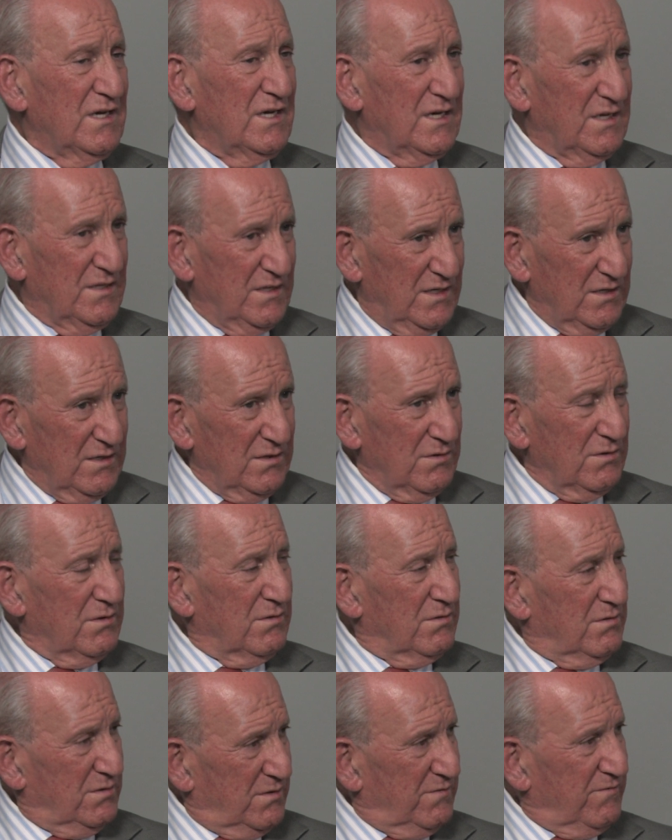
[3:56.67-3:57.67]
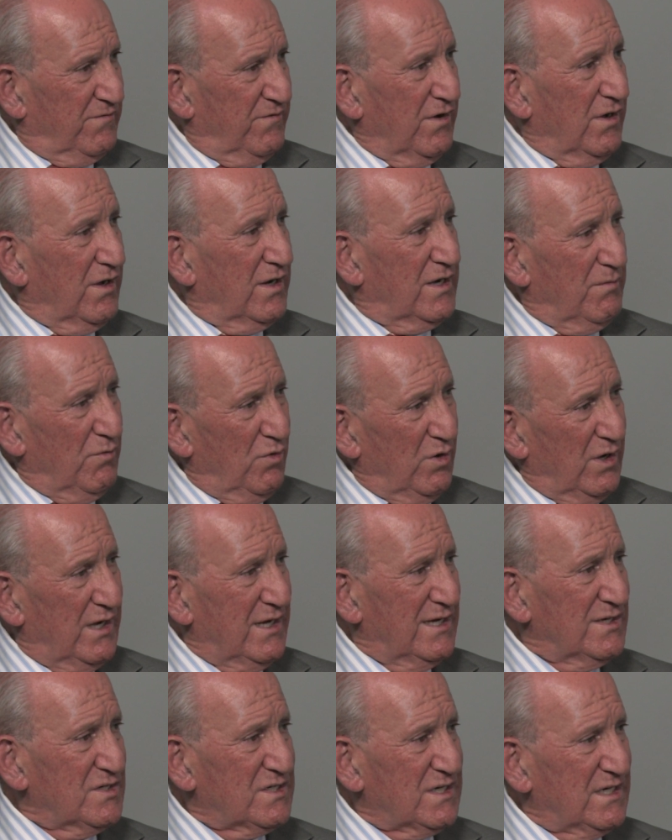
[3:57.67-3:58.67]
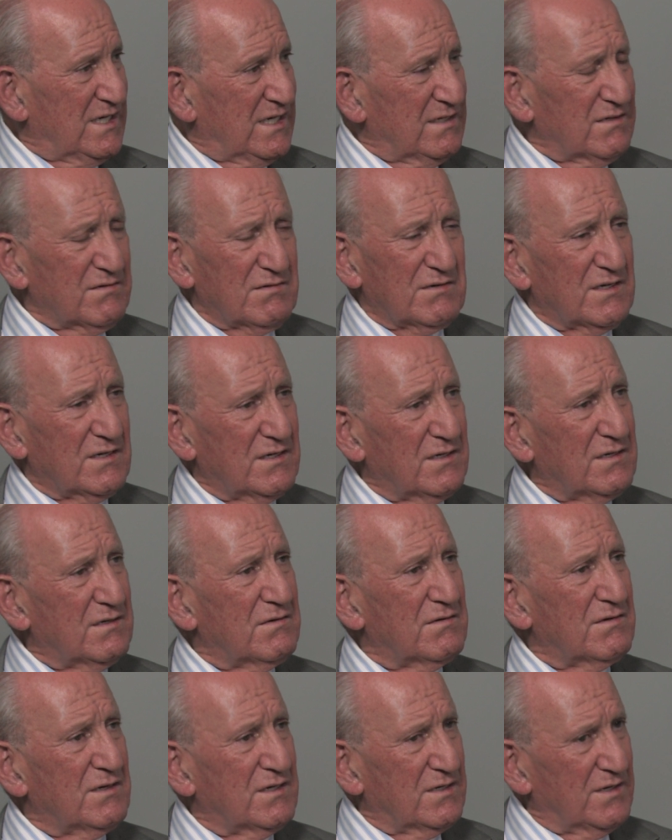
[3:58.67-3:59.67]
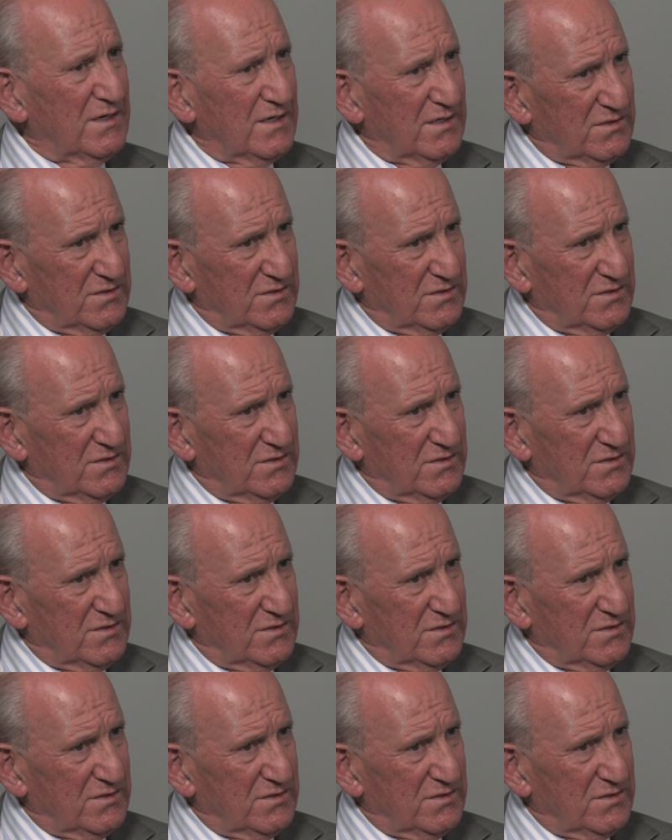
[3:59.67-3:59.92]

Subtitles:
in their volume-wise and in their